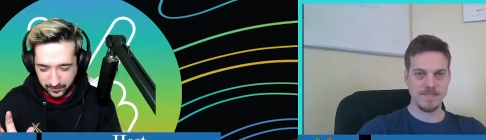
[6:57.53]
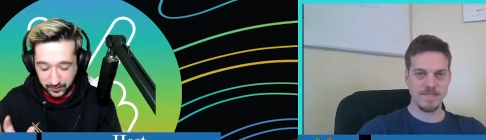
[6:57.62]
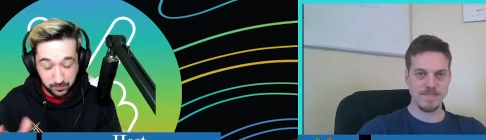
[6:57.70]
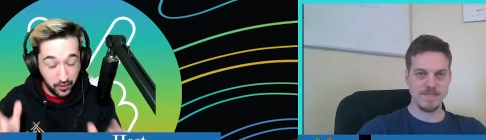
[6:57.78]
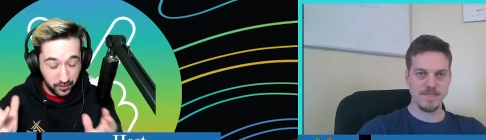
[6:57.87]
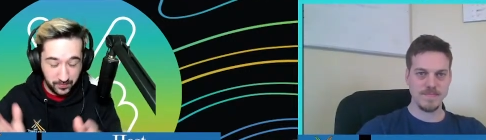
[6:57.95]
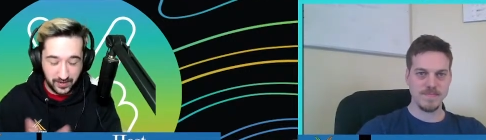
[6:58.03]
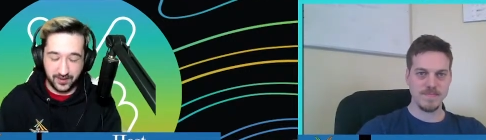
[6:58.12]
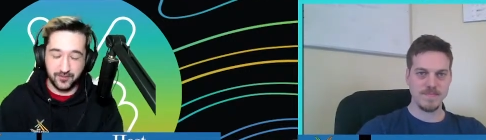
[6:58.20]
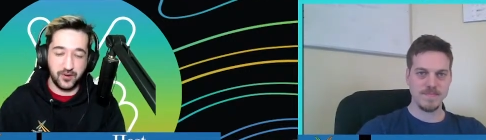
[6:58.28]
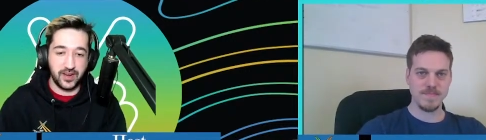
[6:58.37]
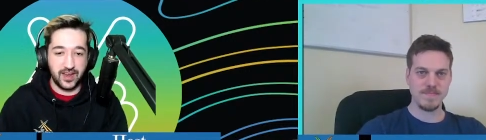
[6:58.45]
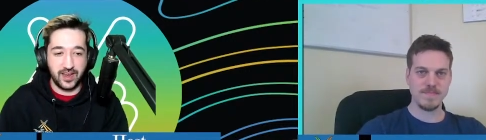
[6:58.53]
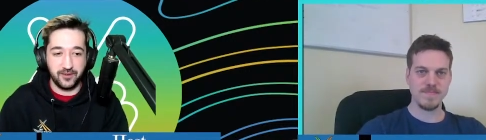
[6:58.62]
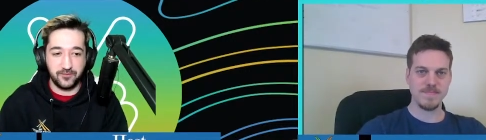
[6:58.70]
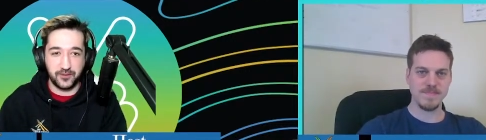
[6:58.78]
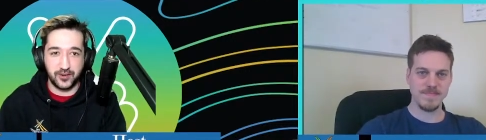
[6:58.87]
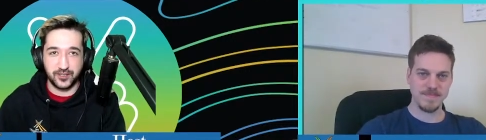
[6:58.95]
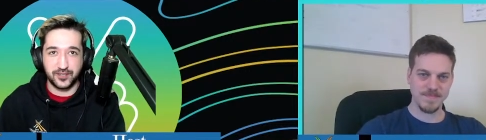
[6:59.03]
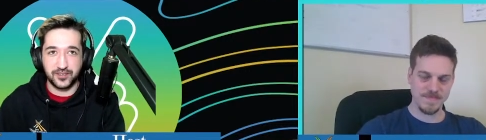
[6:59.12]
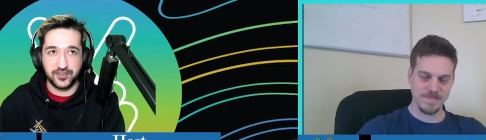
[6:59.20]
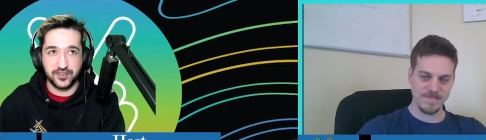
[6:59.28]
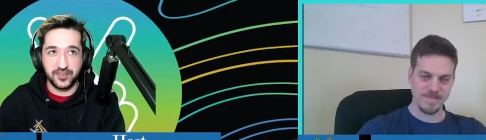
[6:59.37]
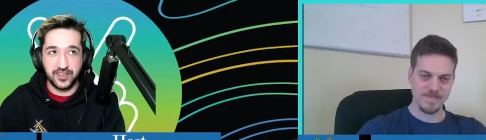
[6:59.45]
Speaker 1: department when I
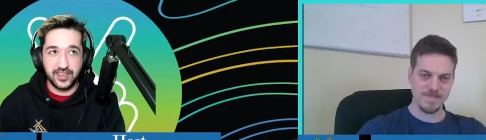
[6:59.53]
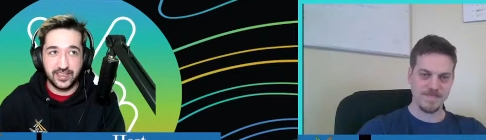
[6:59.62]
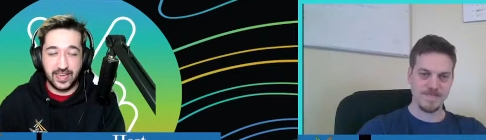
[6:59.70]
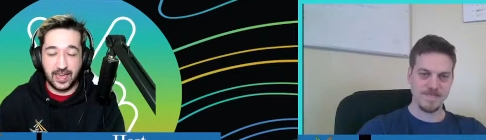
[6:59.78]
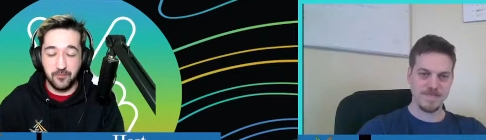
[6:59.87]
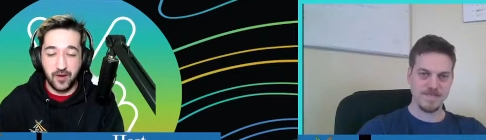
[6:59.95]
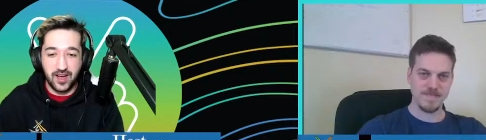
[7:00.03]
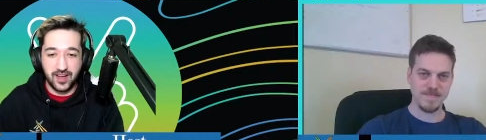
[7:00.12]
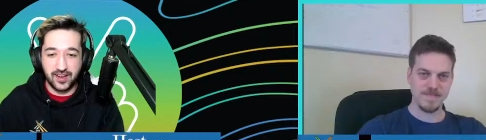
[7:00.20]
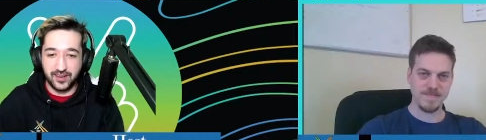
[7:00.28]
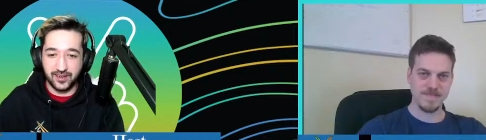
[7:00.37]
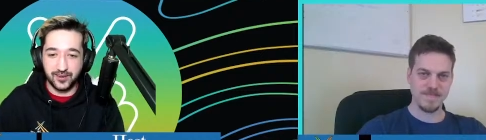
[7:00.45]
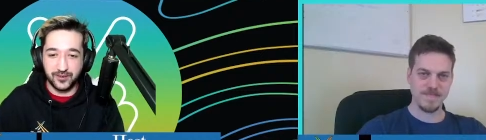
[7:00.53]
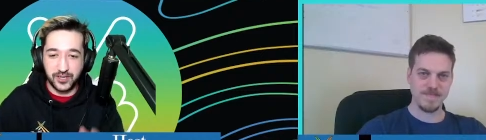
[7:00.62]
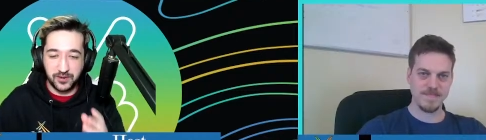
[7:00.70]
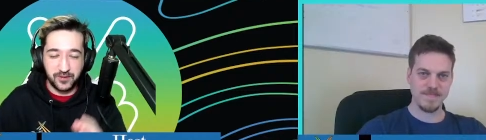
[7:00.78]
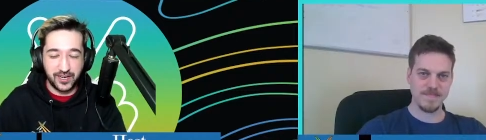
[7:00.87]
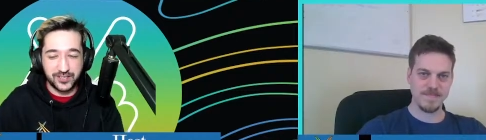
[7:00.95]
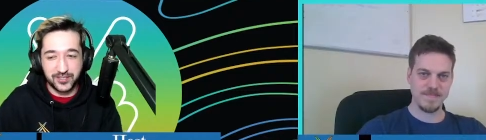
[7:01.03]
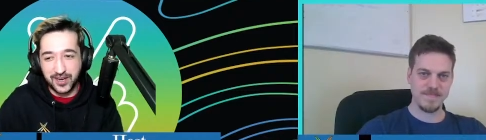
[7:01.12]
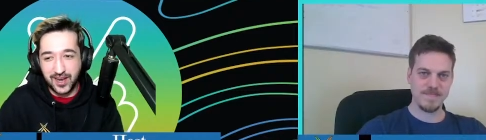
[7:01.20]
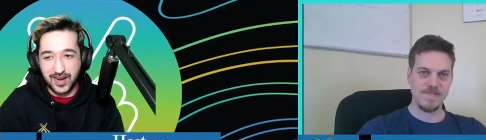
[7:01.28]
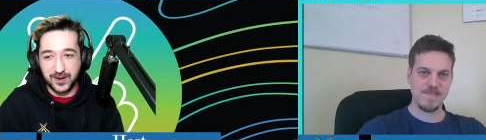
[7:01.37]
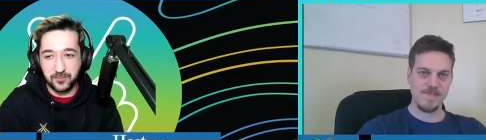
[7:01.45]
first came on. You know, Jeff actually
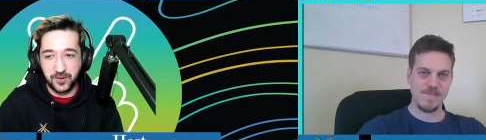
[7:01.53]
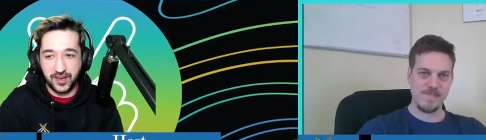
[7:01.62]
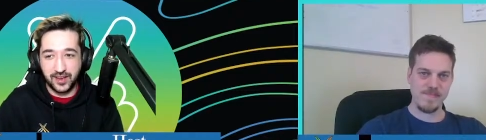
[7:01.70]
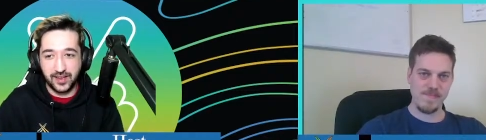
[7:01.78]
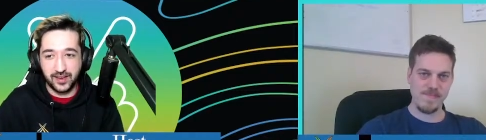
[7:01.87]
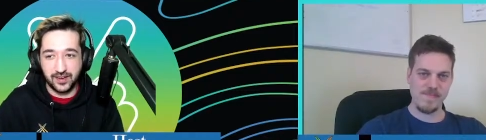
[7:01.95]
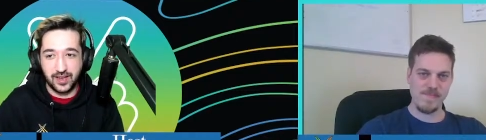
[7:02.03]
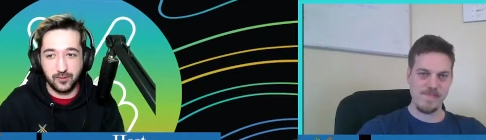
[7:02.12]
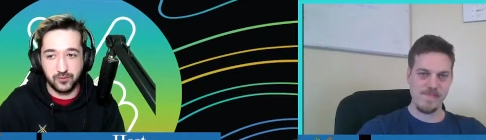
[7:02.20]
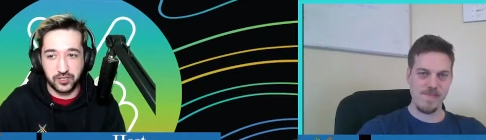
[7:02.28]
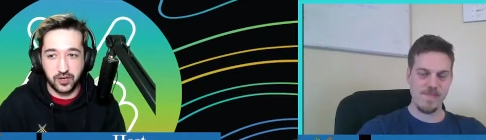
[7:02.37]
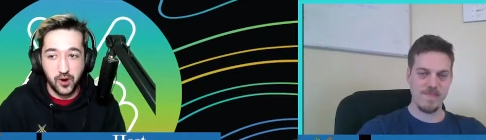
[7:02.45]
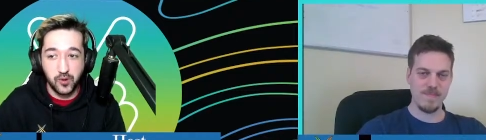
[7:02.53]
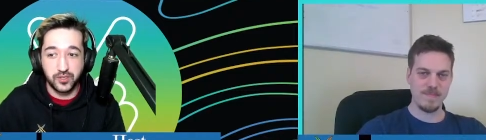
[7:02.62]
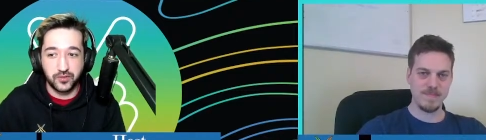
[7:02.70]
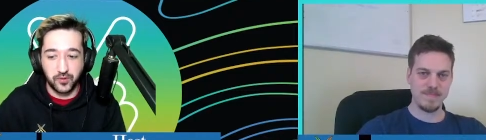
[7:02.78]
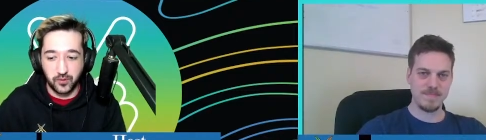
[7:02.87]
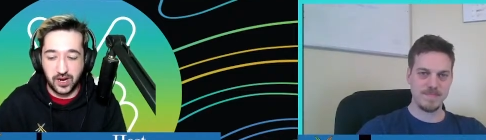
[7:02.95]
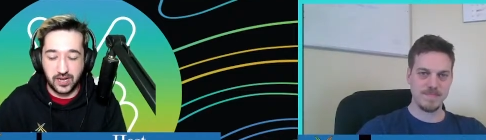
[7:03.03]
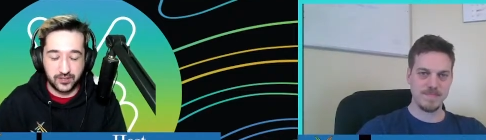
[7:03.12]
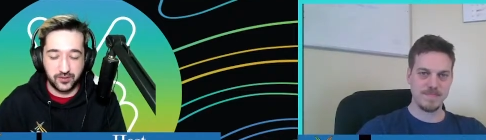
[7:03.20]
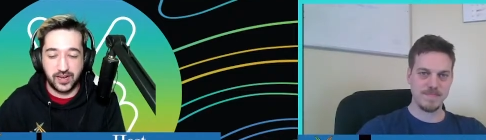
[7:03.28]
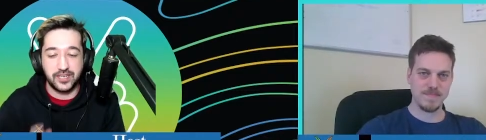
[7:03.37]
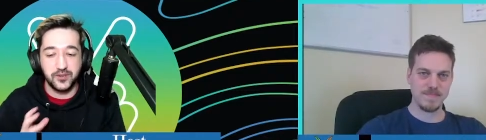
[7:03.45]
hired me, and I was a host for a while.
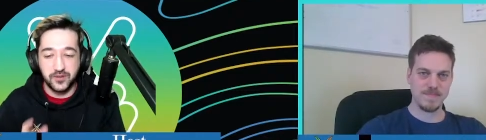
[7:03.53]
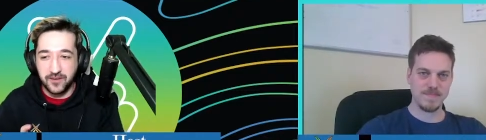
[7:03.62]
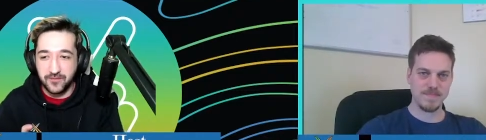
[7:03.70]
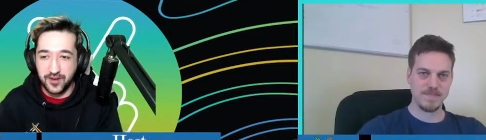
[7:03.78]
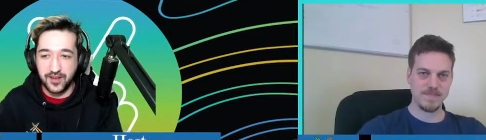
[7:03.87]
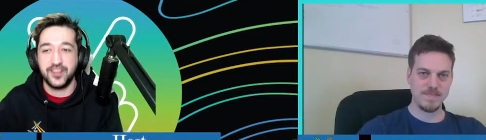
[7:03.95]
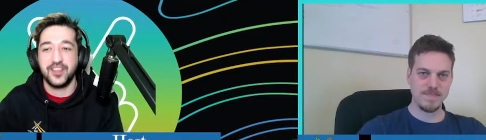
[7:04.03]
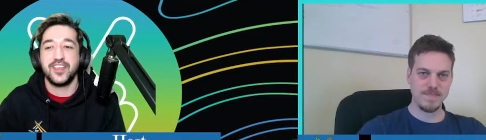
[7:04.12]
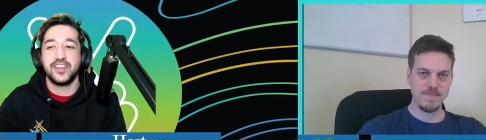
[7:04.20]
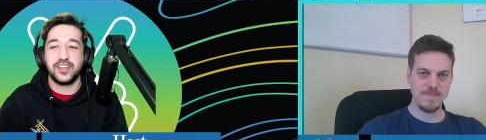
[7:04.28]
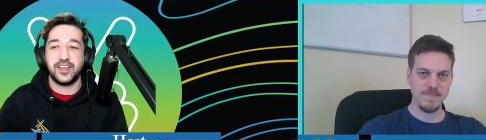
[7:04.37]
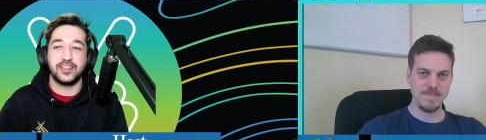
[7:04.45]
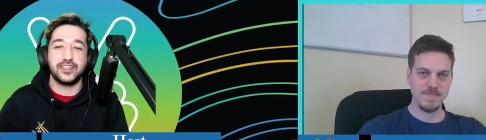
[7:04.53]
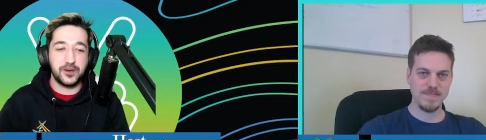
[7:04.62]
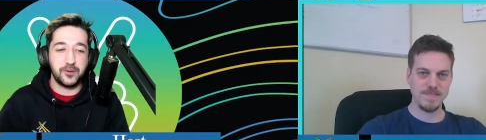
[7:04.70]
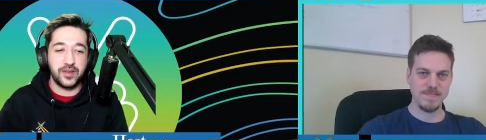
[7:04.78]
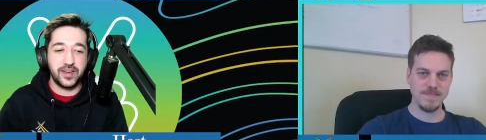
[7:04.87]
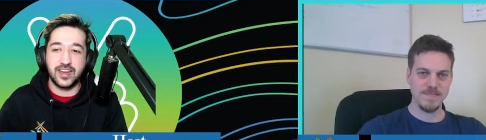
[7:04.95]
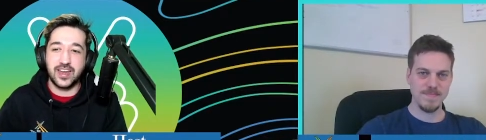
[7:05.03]
So I do have a a little bit of